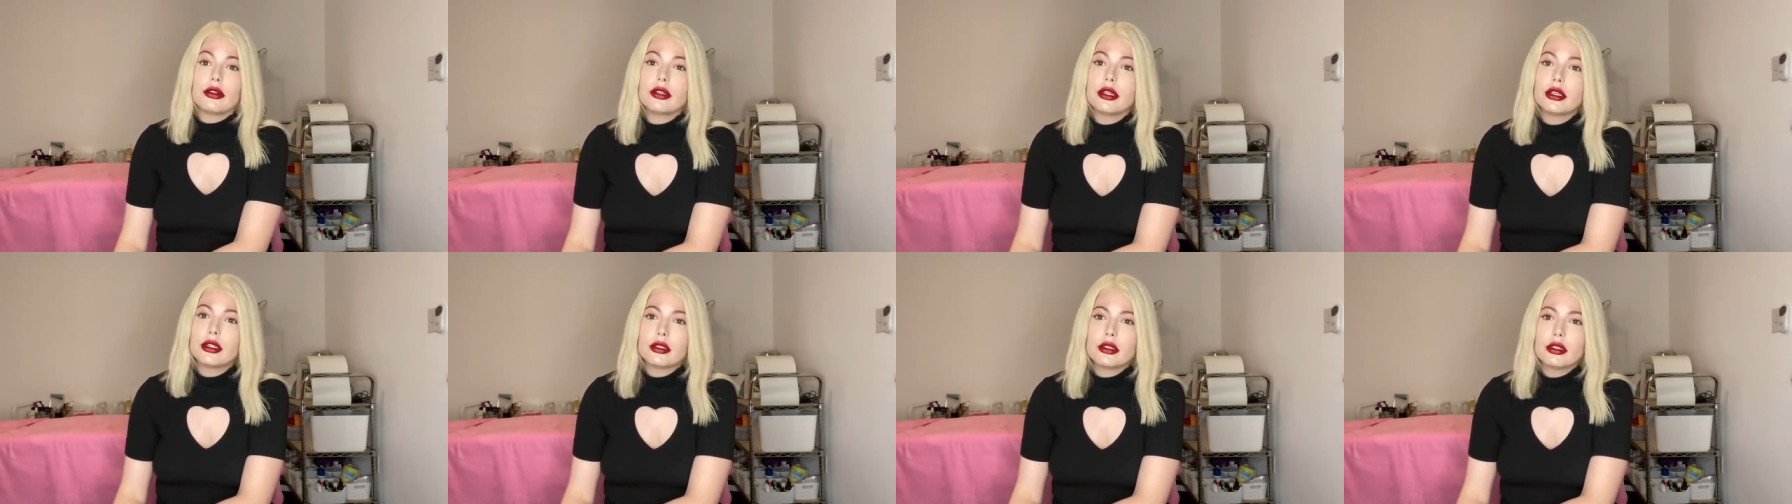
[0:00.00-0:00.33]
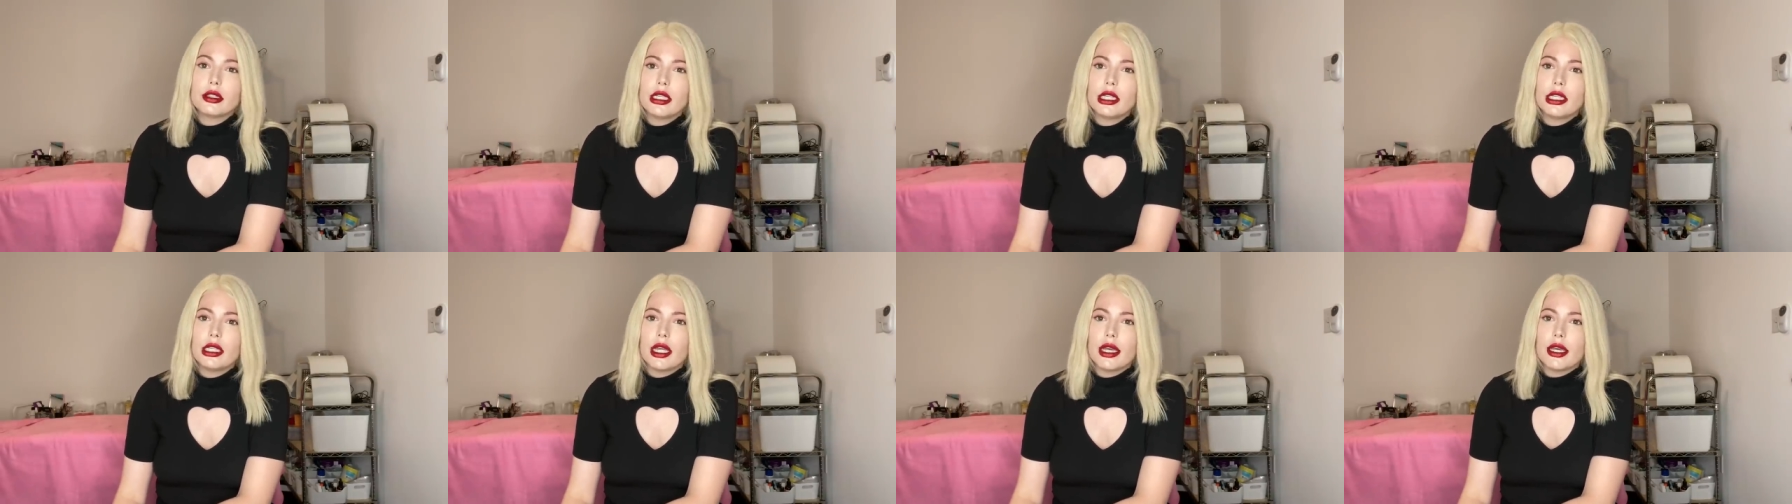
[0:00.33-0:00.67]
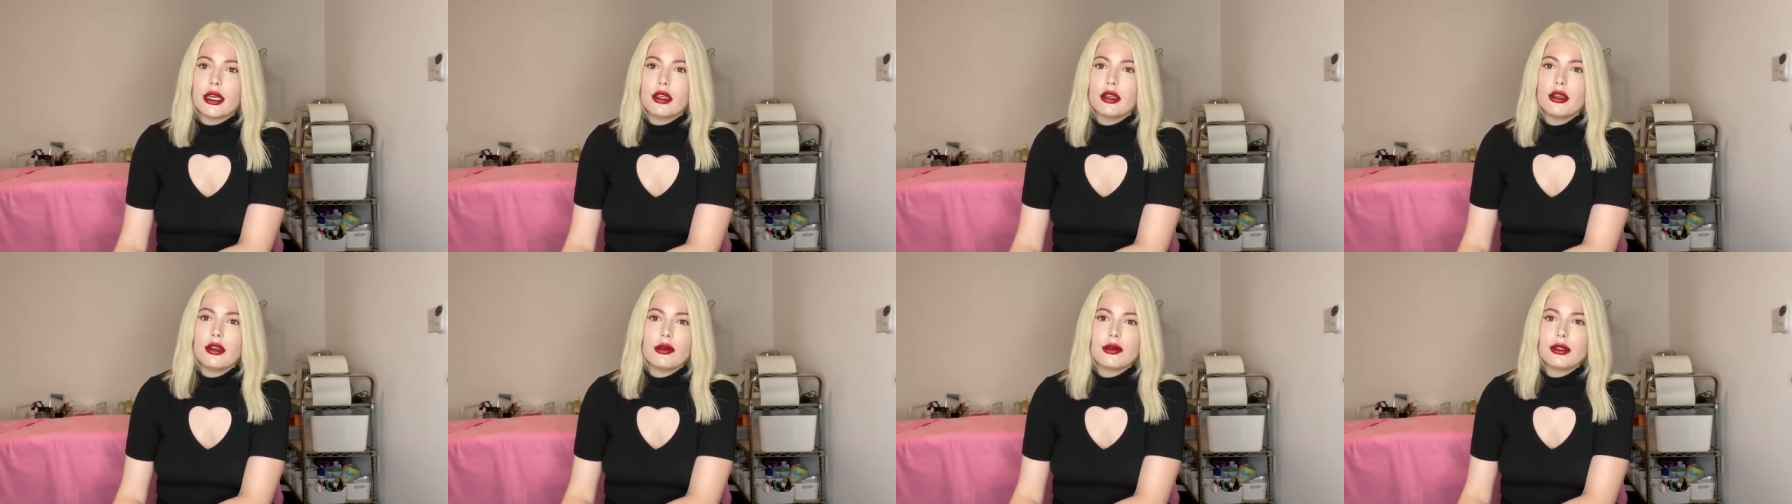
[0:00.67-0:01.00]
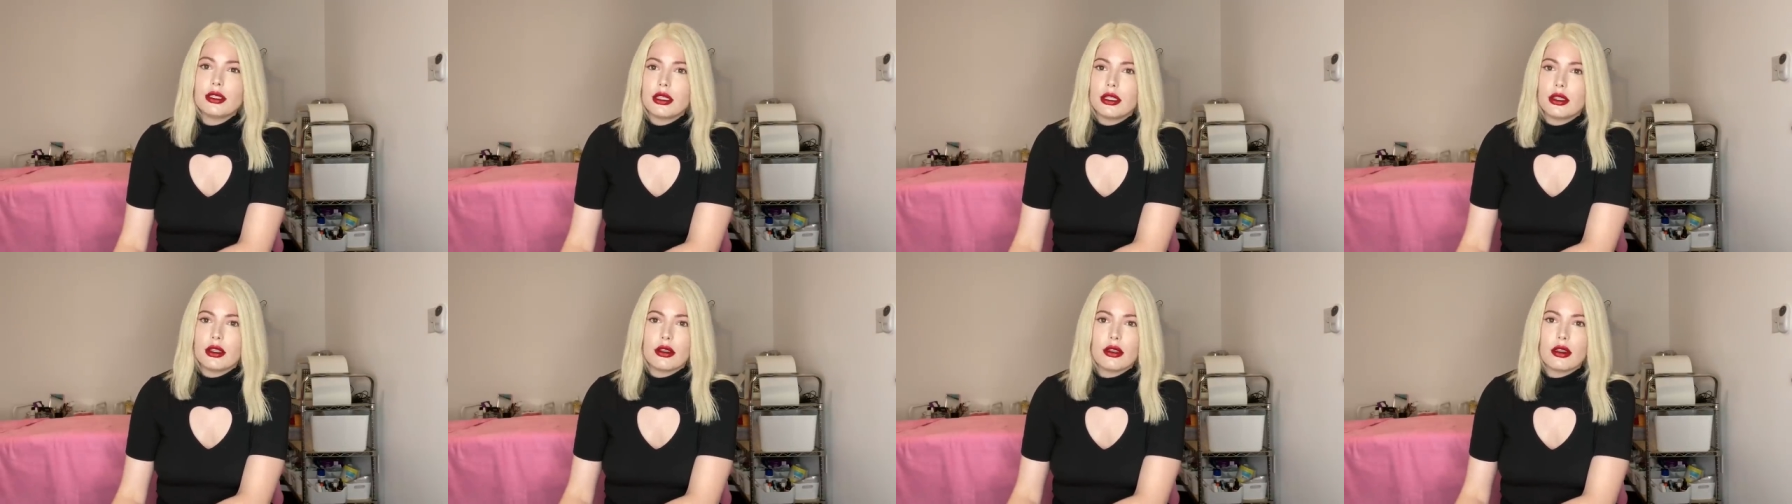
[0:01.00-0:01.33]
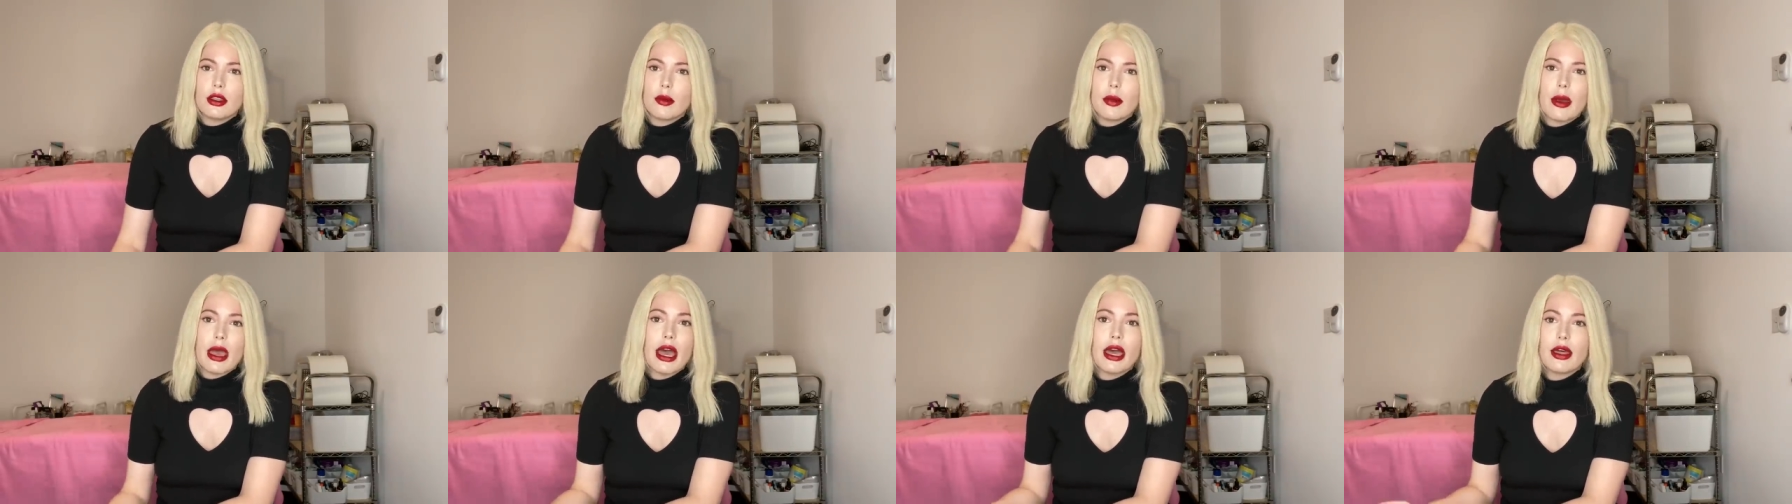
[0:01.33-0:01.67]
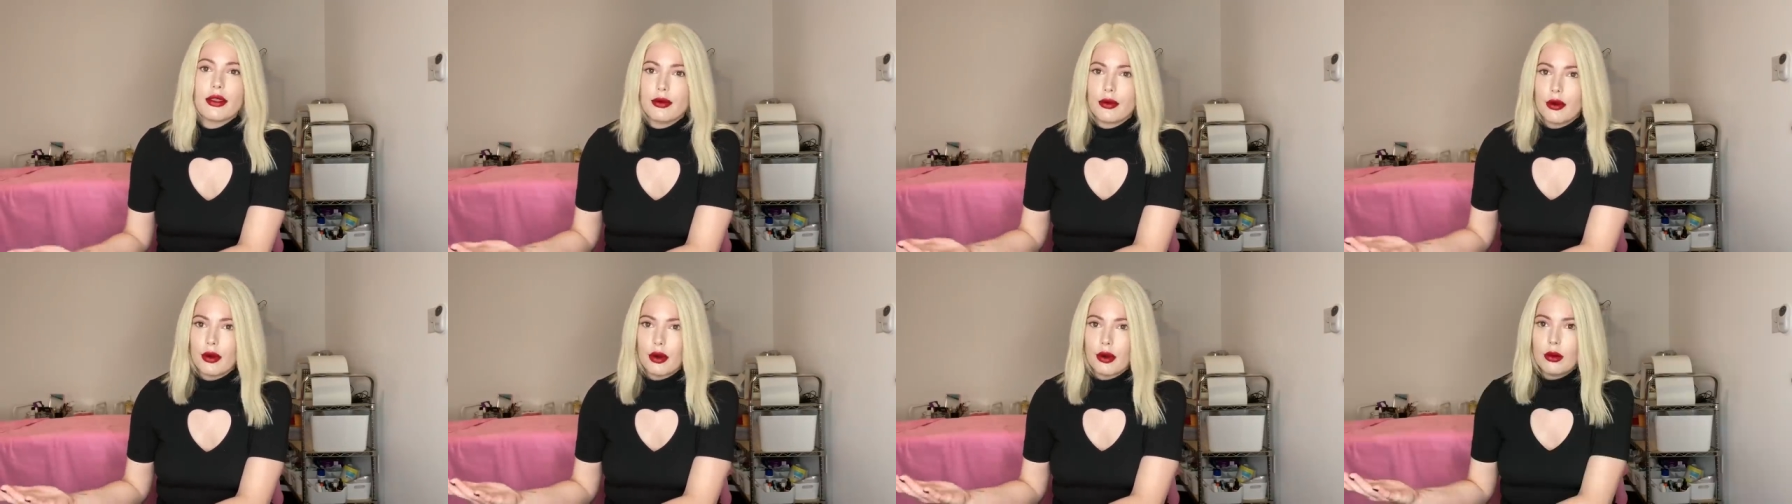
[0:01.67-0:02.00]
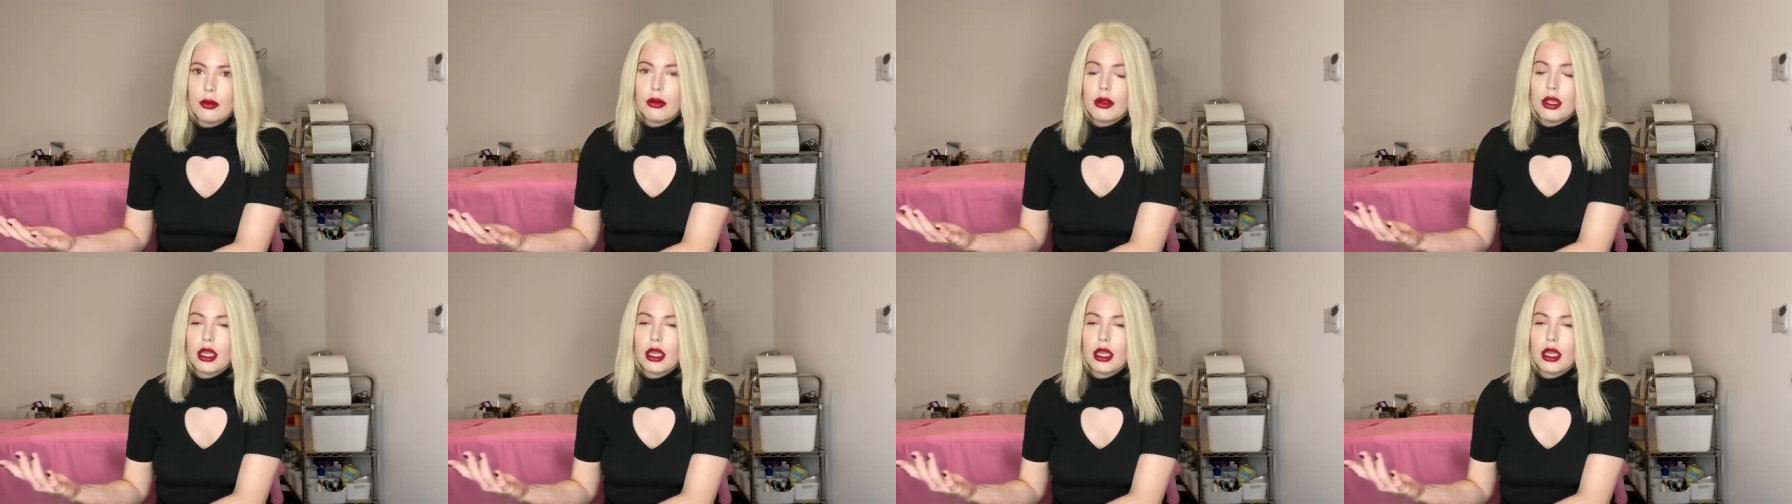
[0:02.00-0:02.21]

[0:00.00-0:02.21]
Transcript: literally like using the bathroom